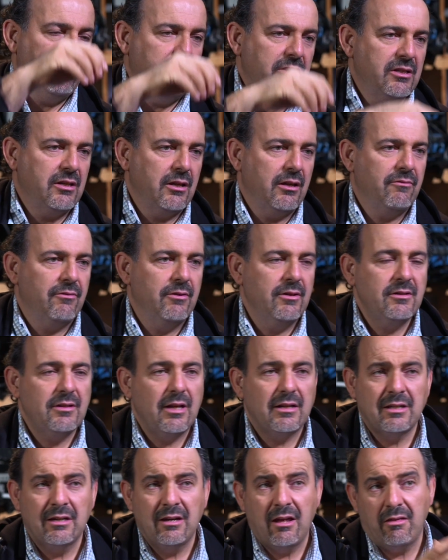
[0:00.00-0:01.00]
receivers,
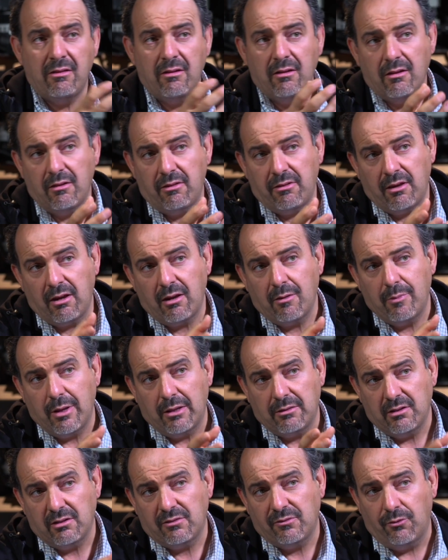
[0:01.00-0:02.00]
that's another thing
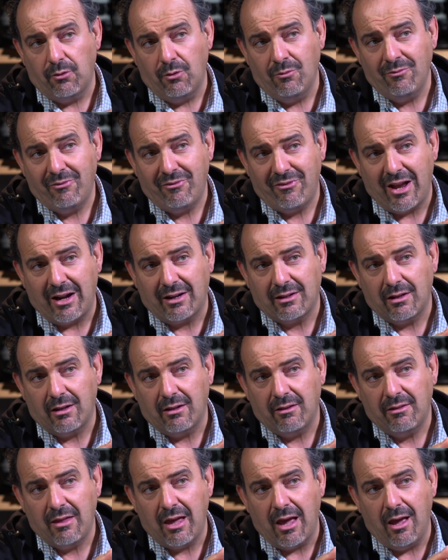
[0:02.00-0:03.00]
about this form
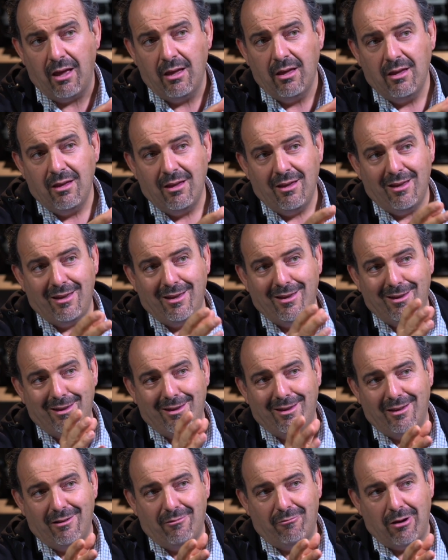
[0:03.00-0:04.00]
factor, that
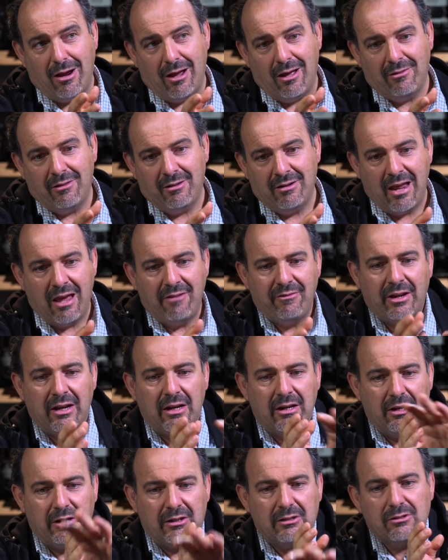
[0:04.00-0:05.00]
rather than having
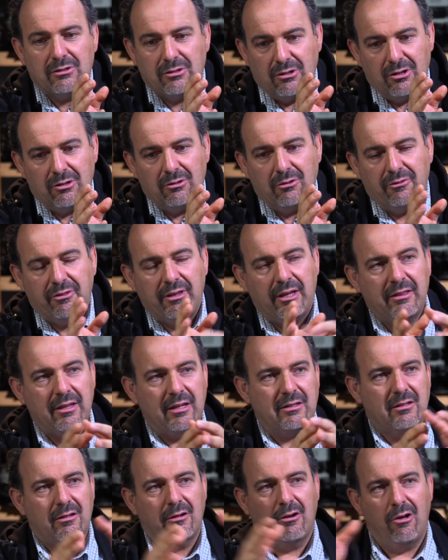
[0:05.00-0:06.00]
an external thing
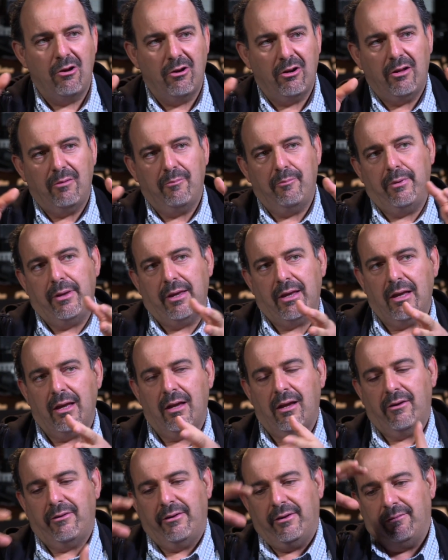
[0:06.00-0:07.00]
that's longer,
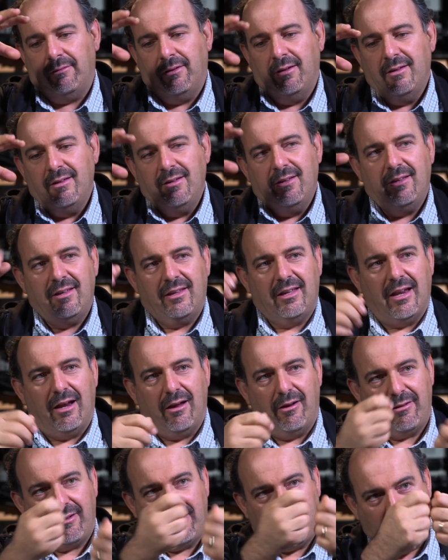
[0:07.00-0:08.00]
bigger,
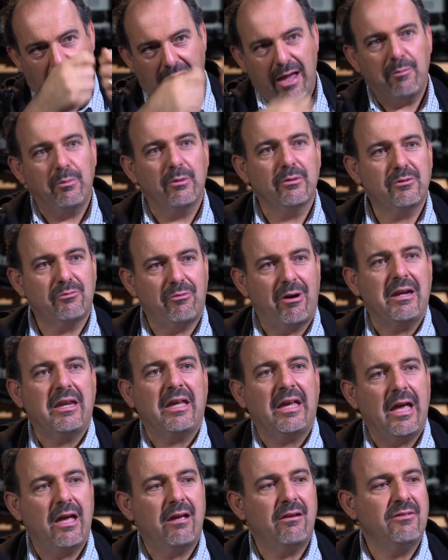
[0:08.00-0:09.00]
and cables
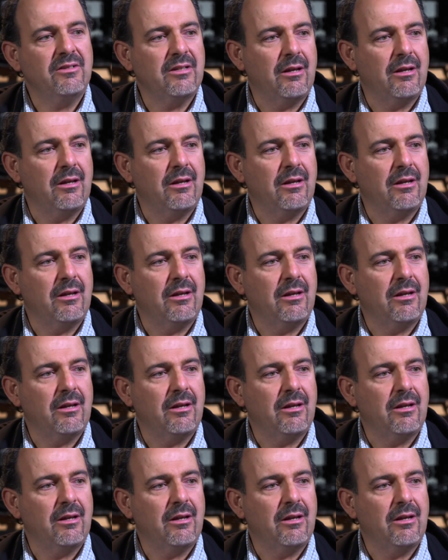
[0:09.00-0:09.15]
running out of